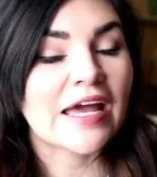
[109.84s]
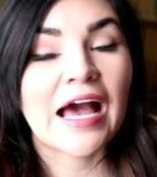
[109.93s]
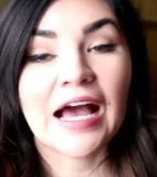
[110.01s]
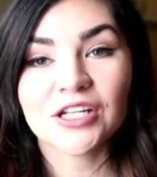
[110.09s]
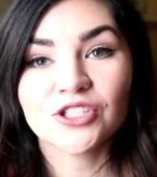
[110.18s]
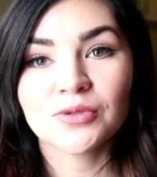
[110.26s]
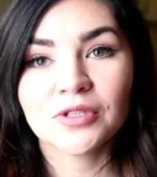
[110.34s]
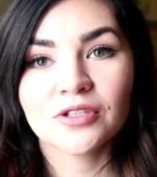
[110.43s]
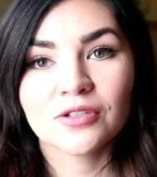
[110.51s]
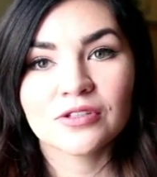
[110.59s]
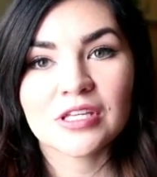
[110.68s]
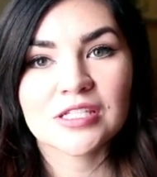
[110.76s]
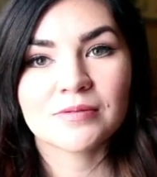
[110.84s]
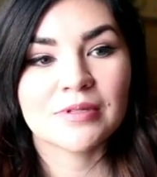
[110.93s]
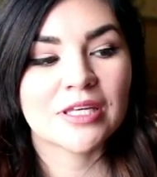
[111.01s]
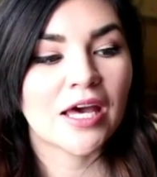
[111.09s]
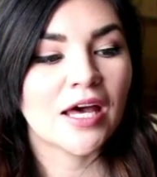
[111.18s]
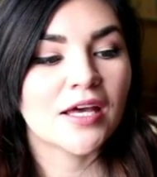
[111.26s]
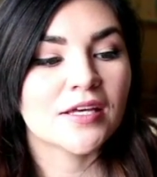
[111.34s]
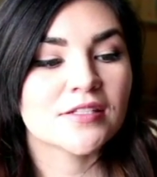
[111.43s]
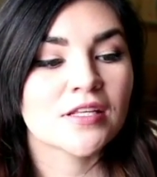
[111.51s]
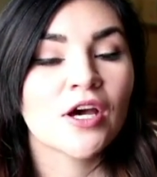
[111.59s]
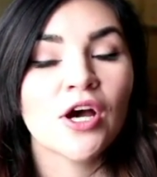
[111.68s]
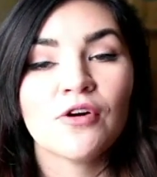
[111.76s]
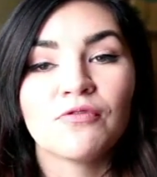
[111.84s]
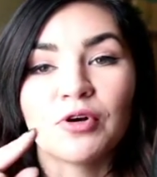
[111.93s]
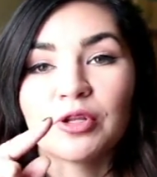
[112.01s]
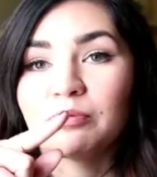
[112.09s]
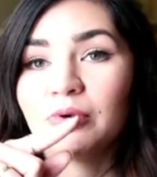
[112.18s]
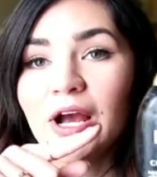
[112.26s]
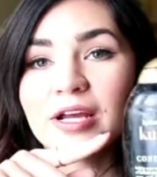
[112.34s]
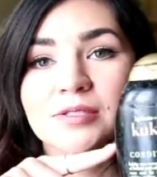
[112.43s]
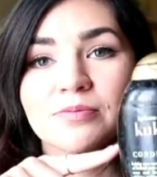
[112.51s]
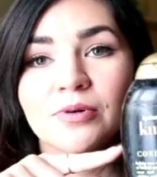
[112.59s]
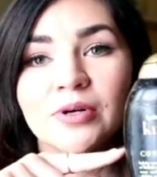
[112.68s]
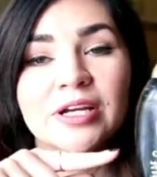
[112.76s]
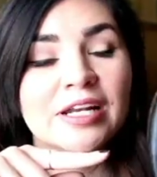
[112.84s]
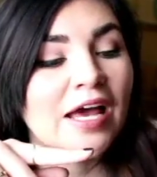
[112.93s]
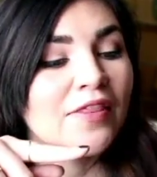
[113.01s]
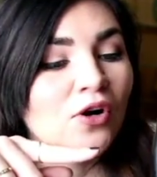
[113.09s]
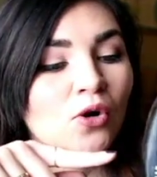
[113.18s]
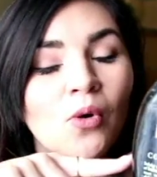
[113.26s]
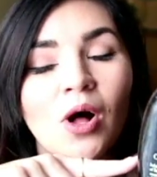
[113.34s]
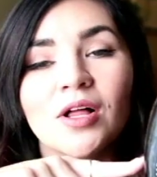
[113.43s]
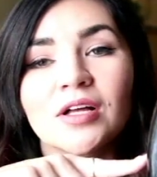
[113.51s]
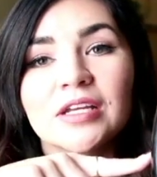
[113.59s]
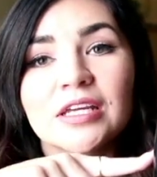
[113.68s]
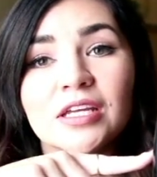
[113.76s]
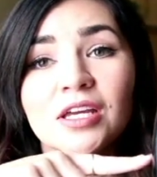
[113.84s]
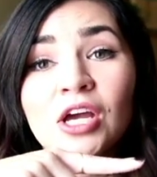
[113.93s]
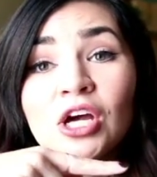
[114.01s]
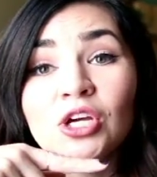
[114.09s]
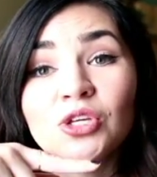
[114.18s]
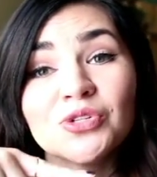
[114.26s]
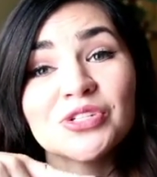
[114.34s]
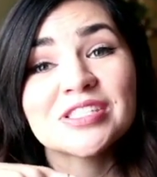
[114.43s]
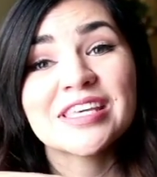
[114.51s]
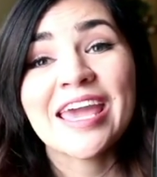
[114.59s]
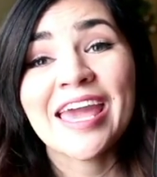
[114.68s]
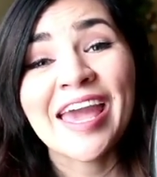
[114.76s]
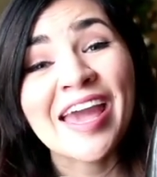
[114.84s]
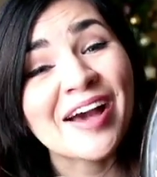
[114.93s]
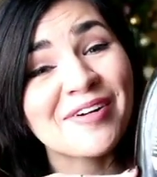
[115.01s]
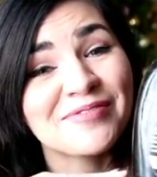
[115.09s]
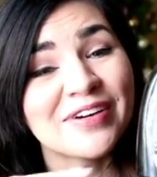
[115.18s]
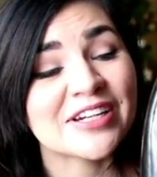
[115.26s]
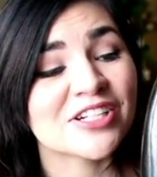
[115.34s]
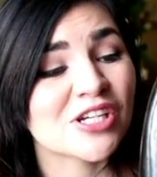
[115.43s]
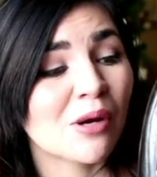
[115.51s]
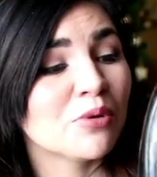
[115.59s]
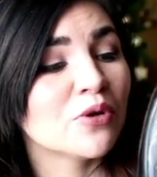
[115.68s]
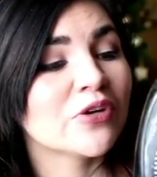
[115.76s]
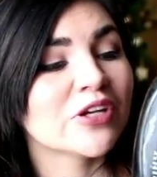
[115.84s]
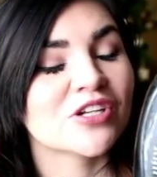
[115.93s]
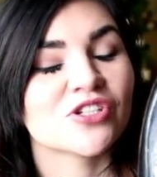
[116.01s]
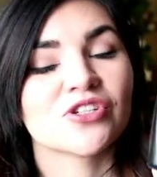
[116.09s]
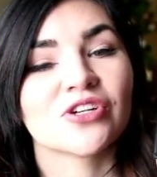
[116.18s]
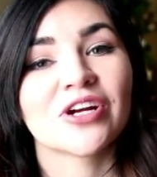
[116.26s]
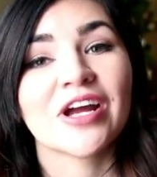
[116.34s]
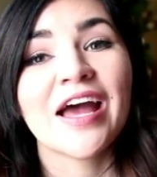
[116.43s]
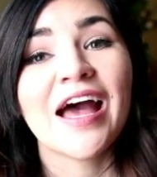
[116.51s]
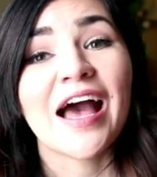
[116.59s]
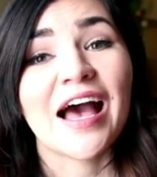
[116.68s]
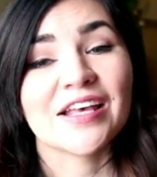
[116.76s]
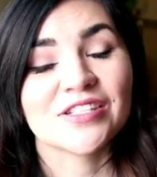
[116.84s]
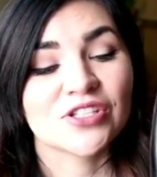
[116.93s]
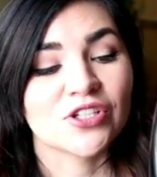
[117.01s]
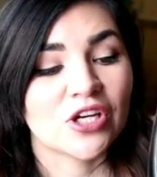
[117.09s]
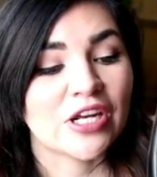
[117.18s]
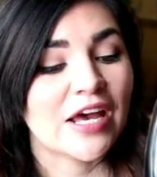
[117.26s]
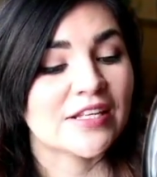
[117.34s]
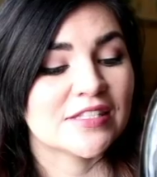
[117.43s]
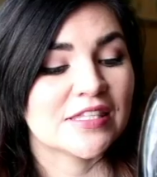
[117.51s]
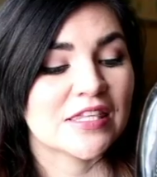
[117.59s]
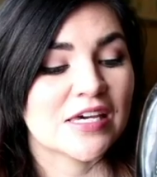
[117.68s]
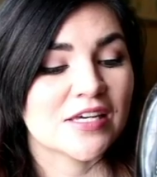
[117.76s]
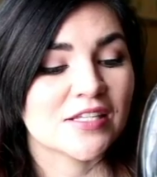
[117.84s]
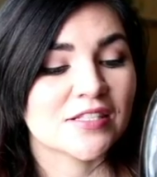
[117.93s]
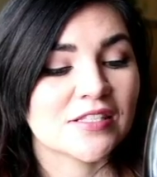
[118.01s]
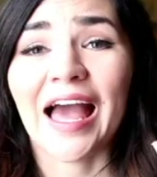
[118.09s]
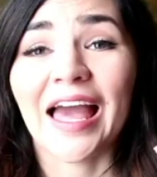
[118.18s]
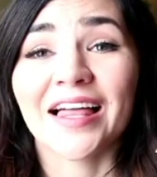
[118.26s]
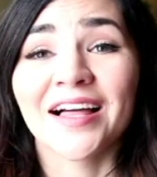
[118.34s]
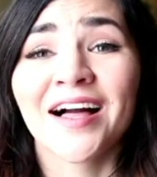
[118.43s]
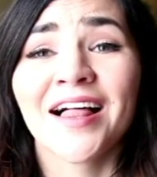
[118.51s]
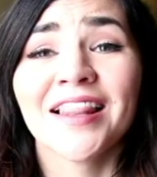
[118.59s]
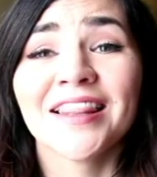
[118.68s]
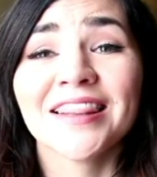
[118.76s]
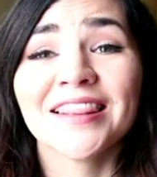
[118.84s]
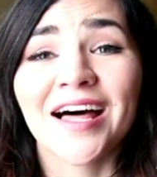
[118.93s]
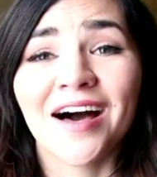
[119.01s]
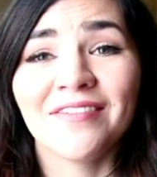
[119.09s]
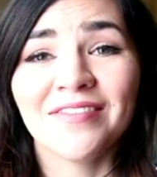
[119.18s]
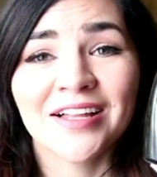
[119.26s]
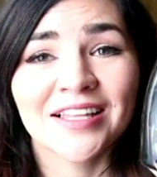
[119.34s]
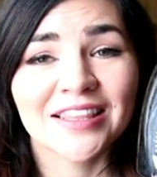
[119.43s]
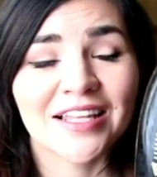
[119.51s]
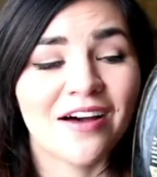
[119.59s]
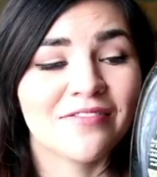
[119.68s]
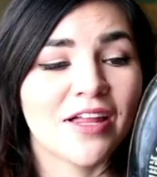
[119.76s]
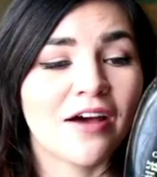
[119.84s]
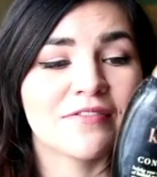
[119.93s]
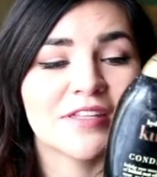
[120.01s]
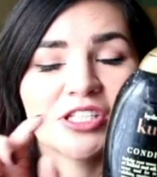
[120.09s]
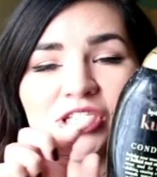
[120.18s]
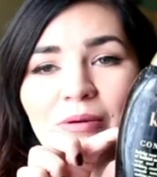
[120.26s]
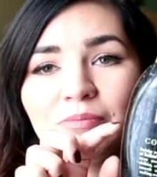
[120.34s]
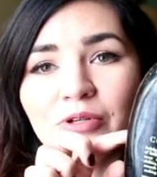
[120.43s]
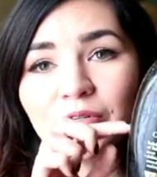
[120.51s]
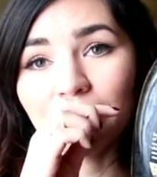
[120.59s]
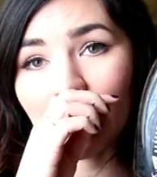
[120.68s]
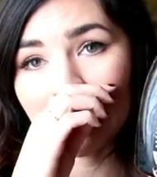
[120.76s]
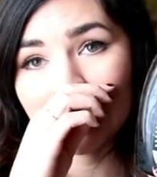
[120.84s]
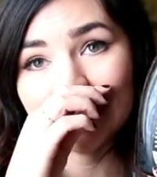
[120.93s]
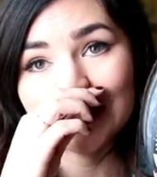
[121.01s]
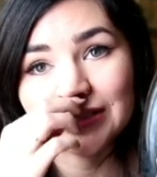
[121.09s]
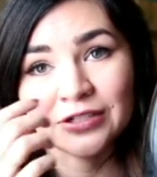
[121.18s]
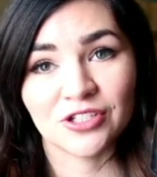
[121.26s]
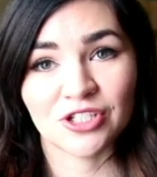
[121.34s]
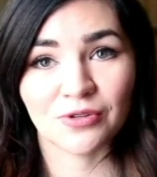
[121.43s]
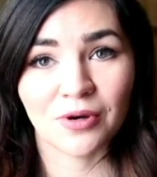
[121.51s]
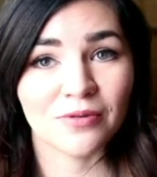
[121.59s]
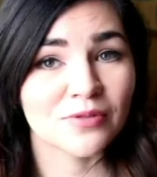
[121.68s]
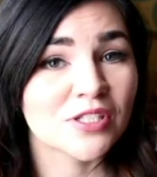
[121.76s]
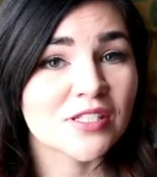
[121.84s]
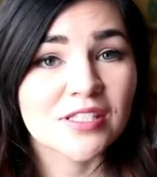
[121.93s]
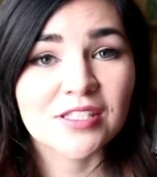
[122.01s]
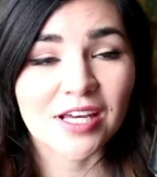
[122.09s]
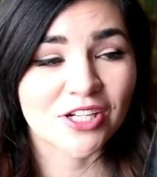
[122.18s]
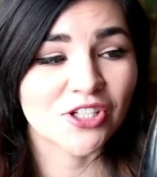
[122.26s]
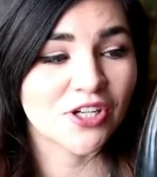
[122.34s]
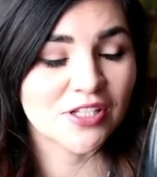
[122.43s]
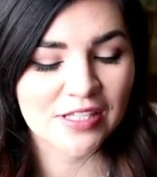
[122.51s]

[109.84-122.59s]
had to include this because for the price point and the quality, you just can't find a shampoo and conditioner as good as this. I love this shampoo and conditioner duo. Such a good